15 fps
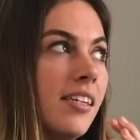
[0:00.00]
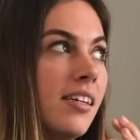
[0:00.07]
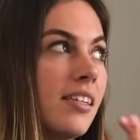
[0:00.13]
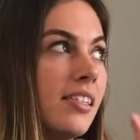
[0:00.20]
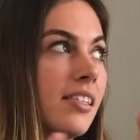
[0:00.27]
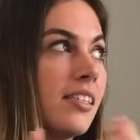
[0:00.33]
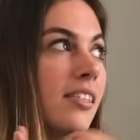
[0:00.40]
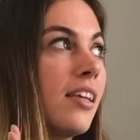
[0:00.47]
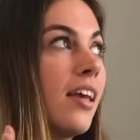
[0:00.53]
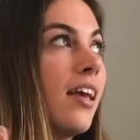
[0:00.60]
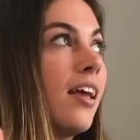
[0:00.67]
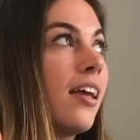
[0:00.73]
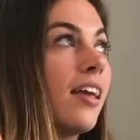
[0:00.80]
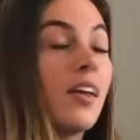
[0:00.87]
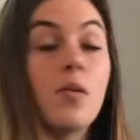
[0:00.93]
because I
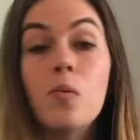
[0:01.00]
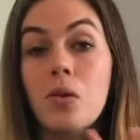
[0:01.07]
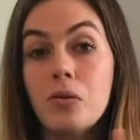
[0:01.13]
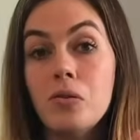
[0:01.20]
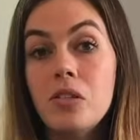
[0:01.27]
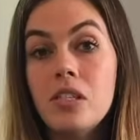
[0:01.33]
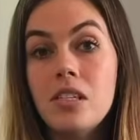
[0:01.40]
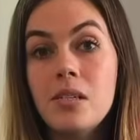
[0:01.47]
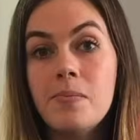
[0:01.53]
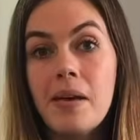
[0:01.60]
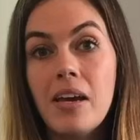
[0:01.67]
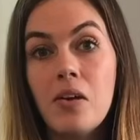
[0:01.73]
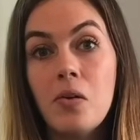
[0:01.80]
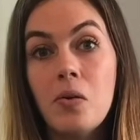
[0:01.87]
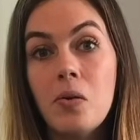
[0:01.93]
can roast my
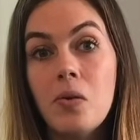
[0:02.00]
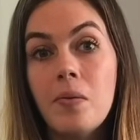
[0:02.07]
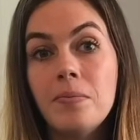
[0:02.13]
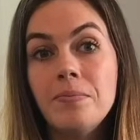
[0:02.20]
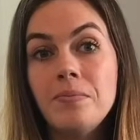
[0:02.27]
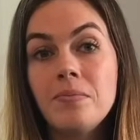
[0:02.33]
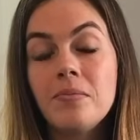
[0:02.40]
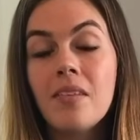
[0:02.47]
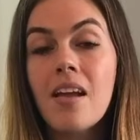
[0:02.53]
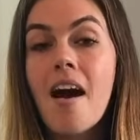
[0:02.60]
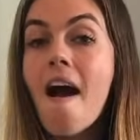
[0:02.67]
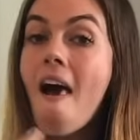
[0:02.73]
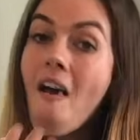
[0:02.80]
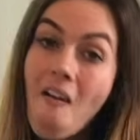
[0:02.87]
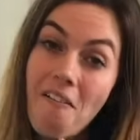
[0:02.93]
own
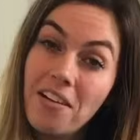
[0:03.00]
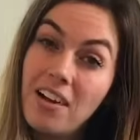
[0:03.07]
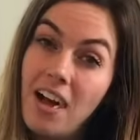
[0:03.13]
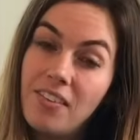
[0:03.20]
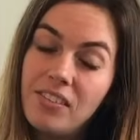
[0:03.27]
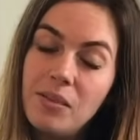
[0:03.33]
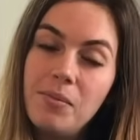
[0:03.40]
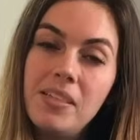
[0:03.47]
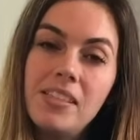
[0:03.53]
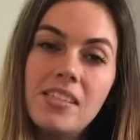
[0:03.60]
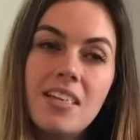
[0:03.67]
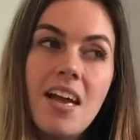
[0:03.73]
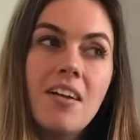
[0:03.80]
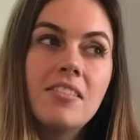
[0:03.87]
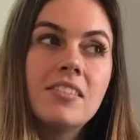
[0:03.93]
coffee beans now.